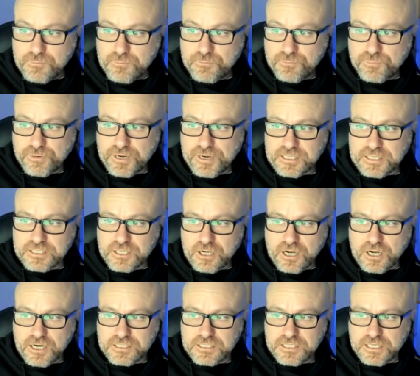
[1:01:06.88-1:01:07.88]
pretty
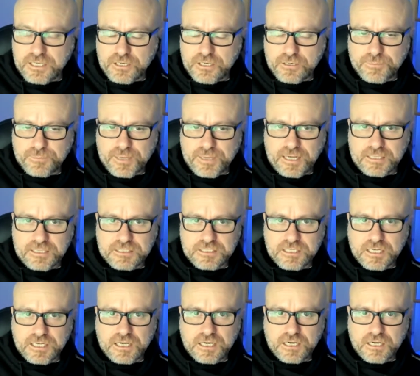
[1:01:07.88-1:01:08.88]
excited to hear about
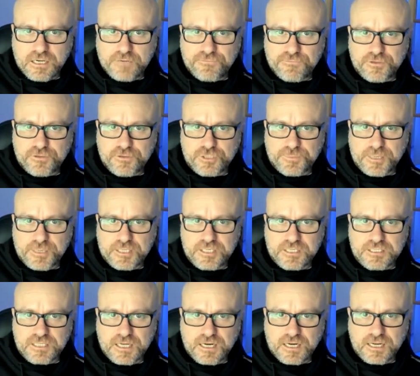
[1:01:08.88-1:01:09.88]
Future
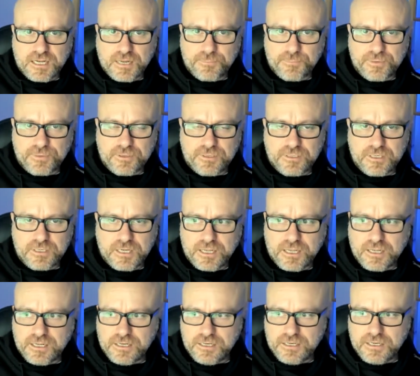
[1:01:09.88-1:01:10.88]
Magic starting up
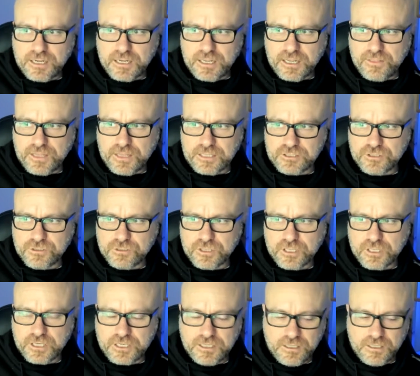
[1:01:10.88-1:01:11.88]
and that sort of
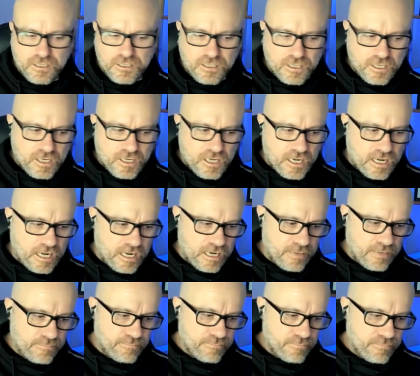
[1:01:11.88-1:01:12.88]
thing,
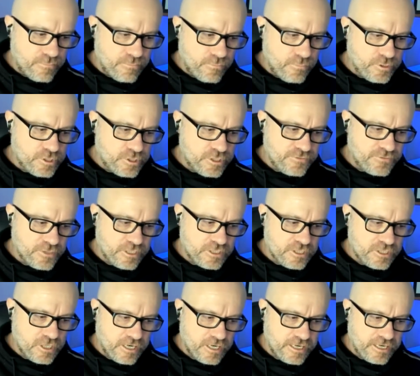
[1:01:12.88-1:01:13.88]
which is very
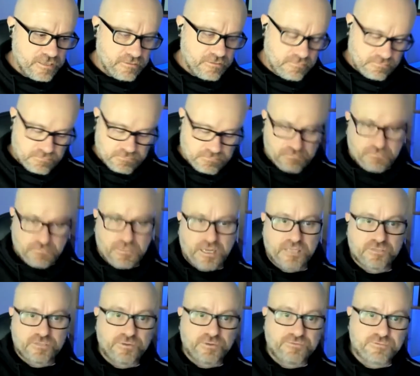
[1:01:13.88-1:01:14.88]
exciting.
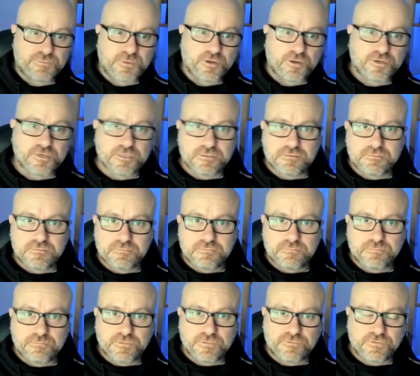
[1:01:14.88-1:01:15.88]
As we've spoken
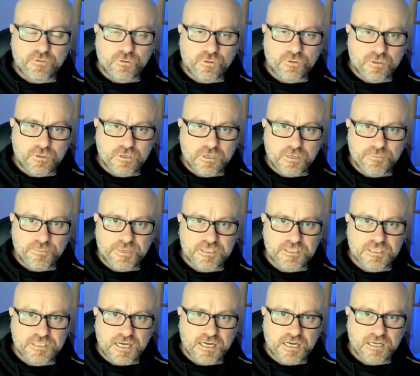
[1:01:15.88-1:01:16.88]
before, I mean,
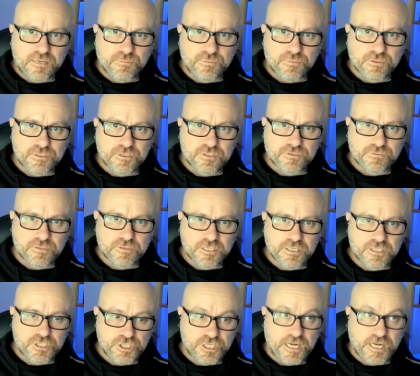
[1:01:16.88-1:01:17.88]
starting a brewery is a
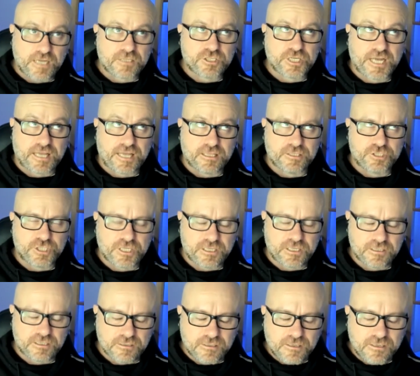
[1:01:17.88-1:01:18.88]
really
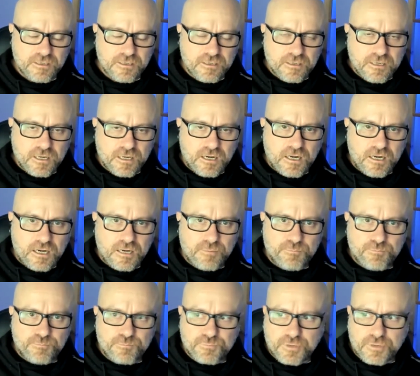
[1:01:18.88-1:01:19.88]
challenging
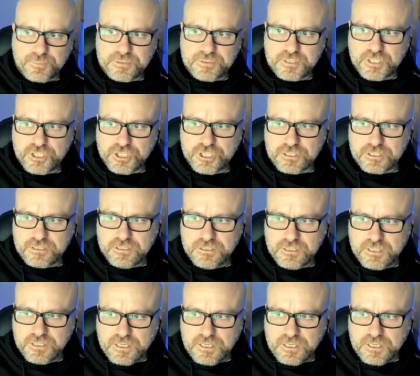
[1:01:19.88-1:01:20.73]
proposition.